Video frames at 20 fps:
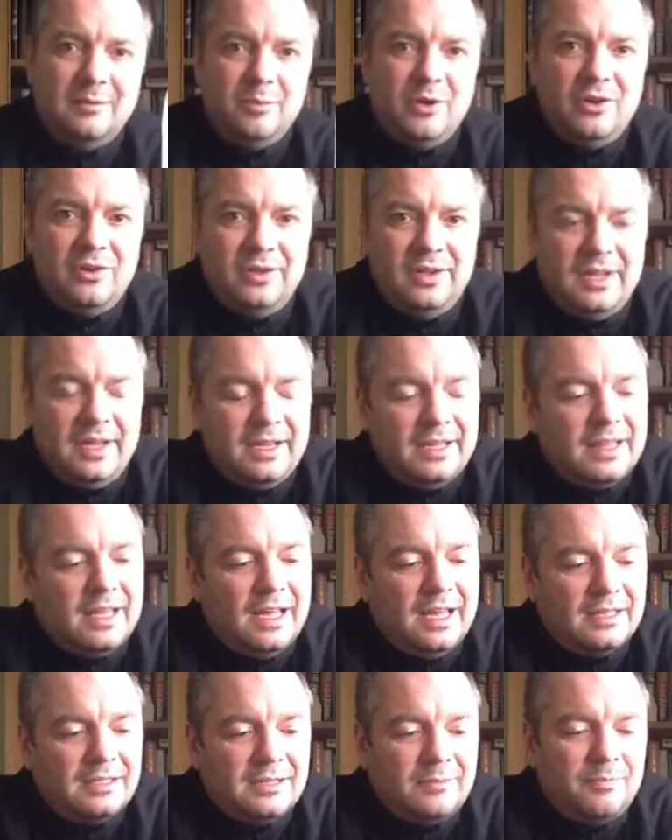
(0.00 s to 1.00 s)
bottle like
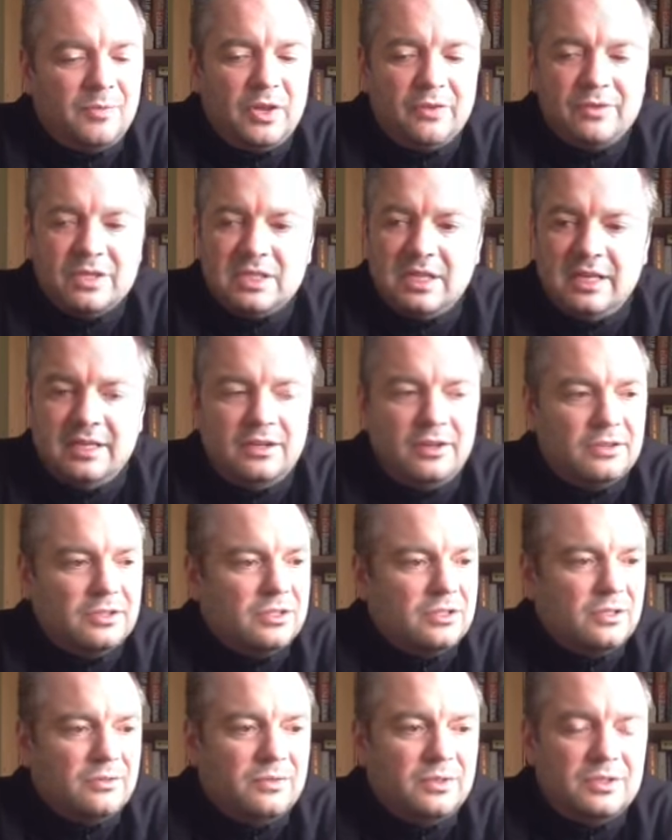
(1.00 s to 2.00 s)
that. Obviously not as
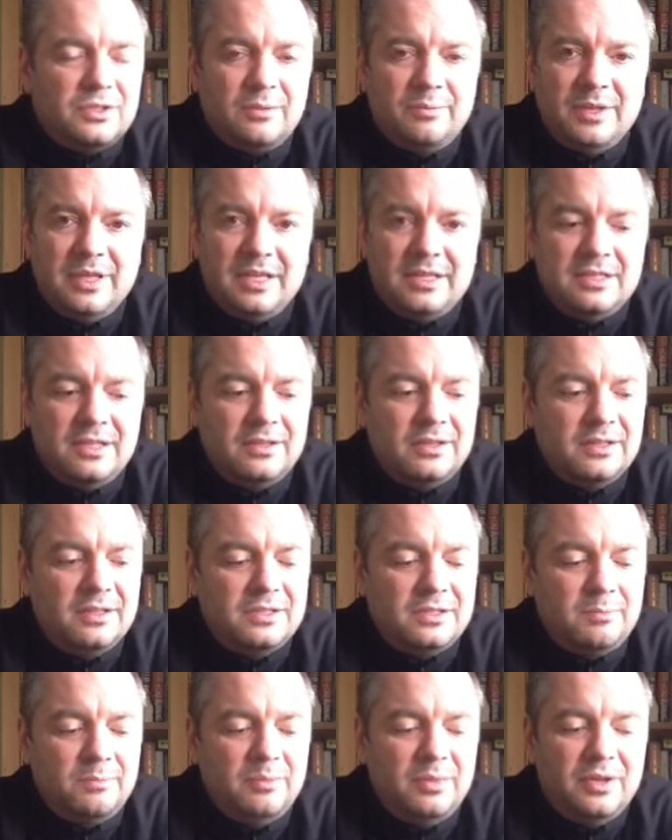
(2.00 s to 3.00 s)
tough as some of these
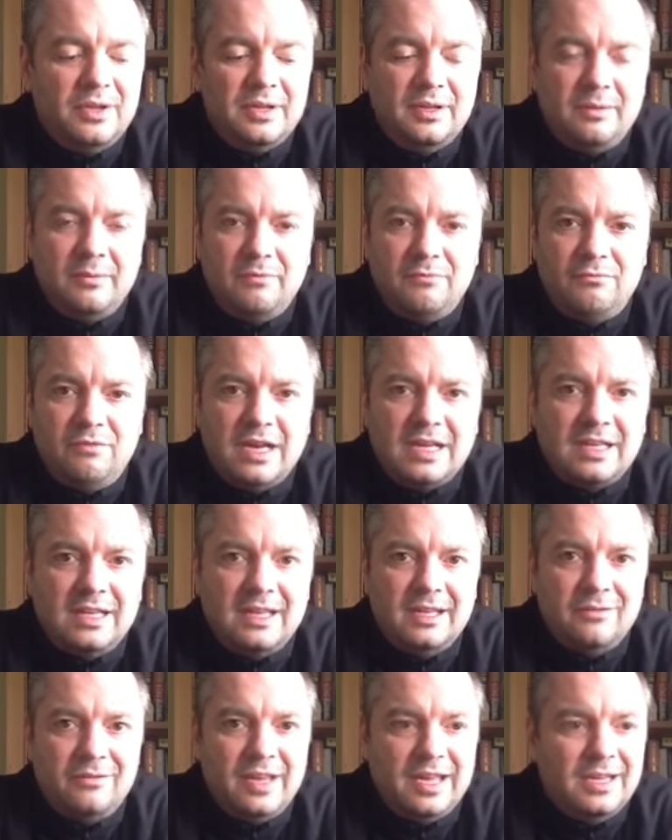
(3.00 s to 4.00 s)
others, but
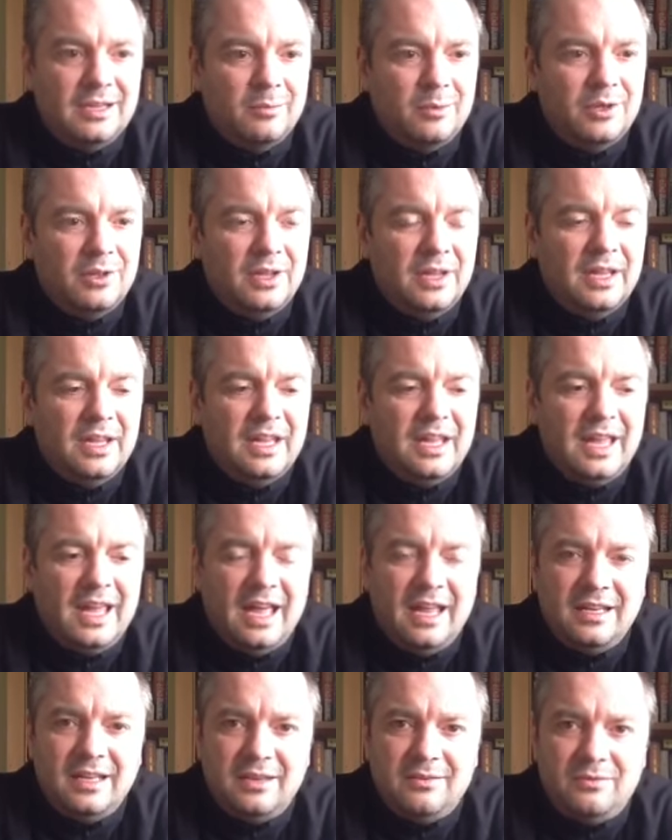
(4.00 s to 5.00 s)
readily available,
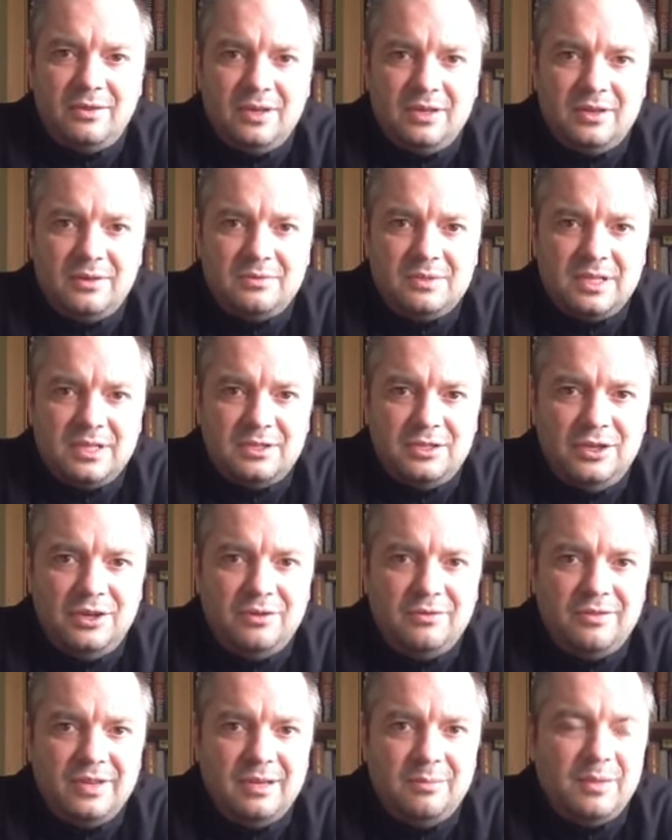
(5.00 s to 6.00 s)
and if you use this
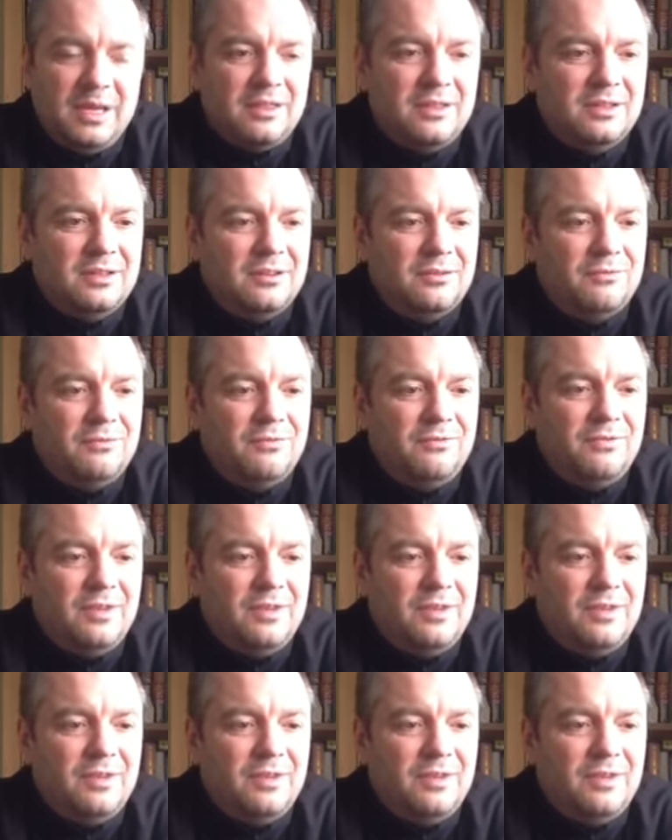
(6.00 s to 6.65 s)
UV method of